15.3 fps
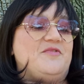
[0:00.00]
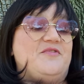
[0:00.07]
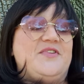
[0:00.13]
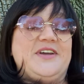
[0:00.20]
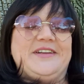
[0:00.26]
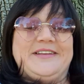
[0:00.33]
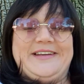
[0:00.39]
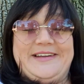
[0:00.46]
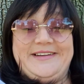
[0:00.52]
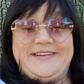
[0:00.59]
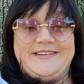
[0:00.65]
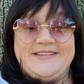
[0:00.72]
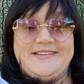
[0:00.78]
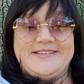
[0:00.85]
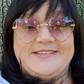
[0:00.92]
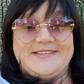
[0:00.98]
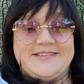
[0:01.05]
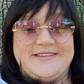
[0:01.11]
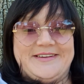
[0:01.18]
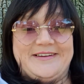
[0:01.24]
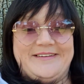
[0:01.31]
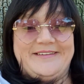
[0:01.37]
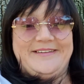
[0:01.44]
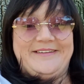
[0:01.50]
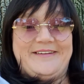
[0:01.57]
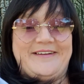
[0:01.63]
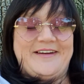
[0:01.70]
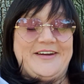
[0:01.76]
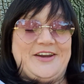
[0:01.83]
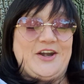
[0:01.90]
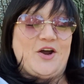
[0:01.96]
feelings,
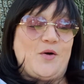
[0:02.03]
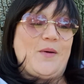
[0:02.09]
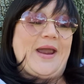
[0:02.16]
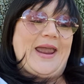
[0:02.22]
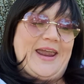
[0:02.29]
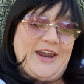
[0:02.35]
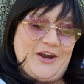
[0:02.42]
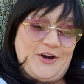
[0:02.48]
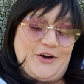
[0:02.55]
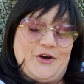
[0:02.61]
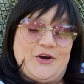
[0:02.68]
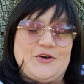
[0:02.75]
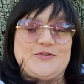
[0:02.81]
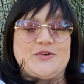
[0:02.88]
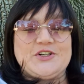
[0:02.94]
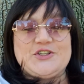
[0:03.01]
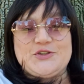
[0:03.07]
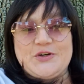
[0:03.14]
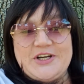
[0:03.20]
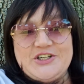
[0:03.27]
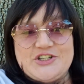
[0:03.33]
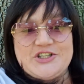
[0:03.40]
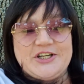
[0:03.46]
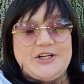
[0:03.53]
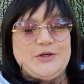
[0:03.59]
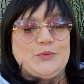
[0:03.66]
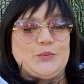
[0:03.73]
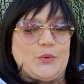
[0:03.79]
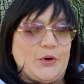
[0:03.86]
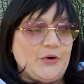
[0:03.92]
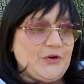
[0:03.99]
anger,
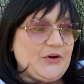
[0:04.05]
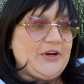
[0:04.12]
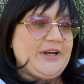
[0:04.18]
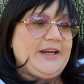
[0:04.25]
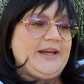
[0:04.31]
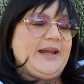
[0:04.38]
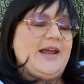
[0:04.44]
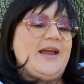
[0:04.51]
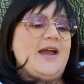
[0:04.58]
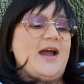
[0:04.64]
frustration, worry,